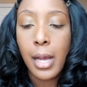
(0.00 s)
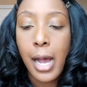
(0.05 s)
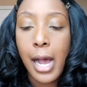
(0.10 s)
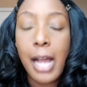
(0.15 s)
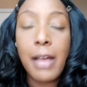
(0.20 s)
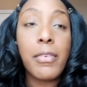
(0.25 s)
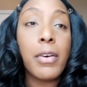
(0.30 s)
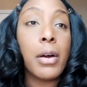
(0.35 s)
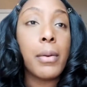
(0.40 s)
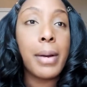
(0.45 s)

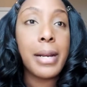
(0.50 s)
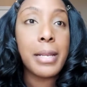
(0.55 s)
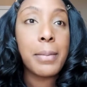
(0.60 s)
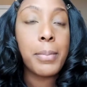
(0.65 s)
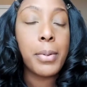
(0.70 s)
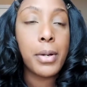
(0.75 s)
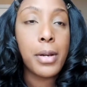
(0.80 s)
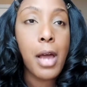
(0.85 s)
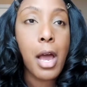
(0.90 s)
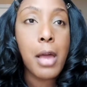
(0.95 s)
I've already
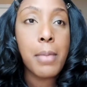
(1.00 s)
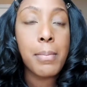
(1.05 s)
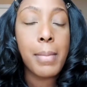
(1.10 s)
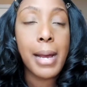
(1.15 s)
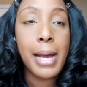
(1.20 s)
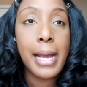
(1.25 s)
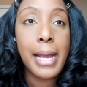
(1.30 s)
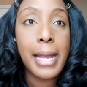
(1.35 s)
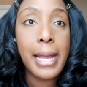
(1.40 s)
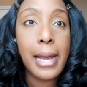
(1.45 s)
put on
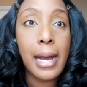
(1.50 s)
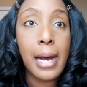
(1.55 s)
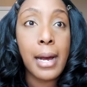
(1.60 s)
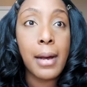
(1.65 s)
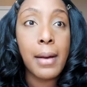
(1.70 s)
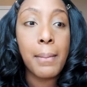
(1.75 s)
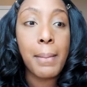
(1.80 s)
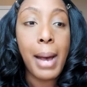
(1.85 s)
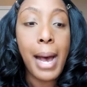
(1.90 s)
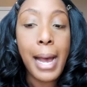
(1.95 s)
my
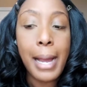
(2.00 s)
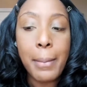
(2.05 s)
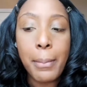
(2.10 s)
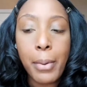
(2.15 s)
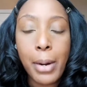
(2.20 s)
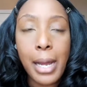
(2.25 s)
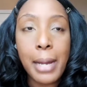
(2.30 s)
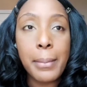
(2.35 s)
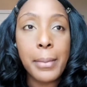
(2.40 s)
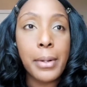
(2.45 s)
eye
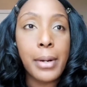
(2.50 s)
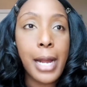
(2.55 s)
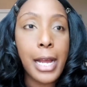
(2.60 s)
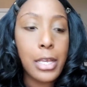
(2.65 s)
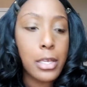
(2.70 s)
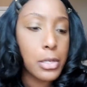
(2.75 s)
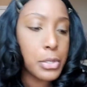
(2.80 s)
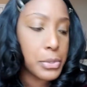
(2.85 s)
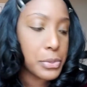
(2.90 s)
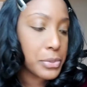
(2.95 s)
primer. I
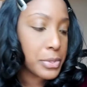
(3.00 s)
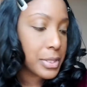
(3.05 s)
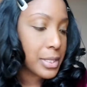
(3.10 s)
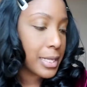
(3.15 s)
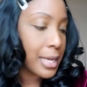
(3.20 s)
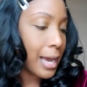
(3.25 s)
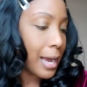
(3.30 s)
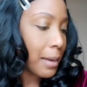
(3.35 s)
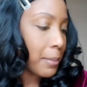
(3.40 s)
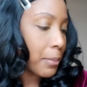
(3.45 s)
use
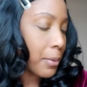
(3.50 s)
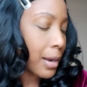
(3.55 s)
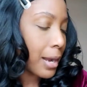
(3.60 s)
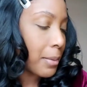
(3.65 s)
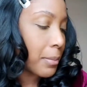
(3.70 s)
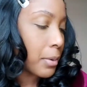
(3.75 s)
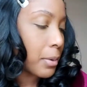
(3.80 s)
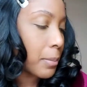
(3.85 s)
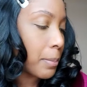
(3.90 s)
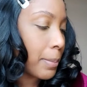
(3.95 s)
the eye
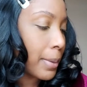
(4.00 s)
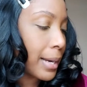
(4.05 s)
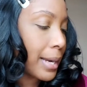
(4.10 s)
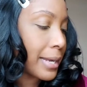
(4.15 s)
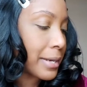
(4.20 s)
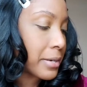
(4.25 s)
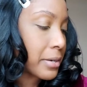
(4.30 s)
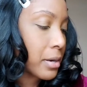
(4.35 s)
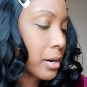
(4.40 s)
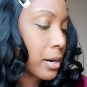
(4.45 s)
primer
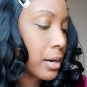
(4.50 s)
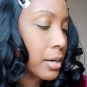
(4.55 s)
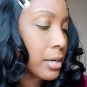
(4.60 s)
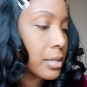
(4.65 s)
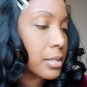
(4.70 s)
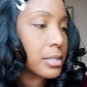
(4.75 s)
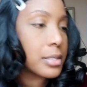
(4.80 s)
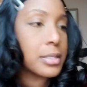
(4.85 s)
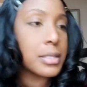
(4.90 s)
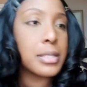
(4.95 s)
by
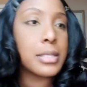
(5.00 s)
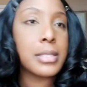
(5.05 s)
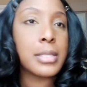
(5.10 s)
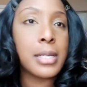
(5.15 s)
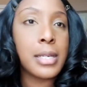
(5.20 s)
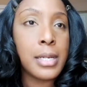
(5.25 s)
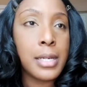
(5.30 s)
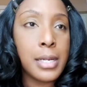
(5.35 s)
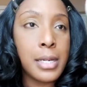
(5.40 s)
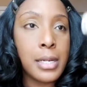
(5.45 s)

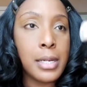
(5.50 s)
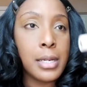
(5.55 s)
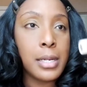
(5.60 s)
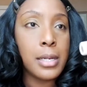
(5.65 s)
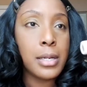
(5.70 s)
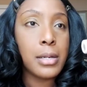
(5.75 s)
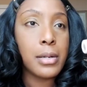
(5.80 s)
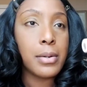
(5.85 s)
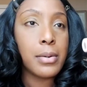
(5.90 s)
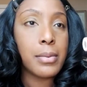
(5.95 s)
NARS
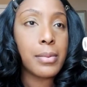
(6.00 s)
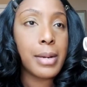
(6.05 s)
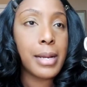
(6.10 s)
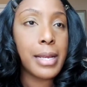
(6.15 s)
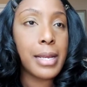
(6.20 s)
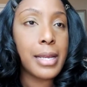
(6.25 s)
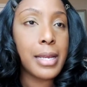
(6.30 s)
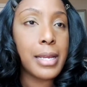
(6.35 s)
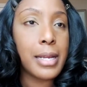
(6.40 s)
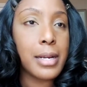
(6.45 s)

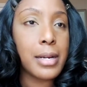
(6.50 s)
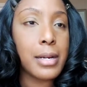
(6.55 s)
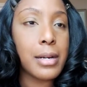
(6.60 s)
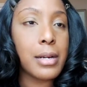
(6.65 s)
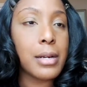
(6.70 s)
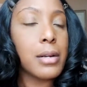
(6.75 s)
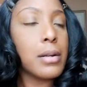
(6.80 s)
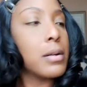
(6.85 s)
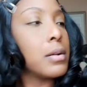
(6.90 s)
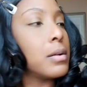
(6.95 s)
right
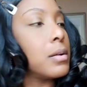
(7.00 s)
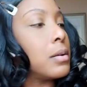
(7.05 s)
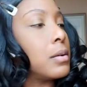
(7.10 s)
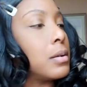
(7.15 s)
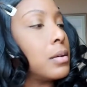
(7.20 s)
here.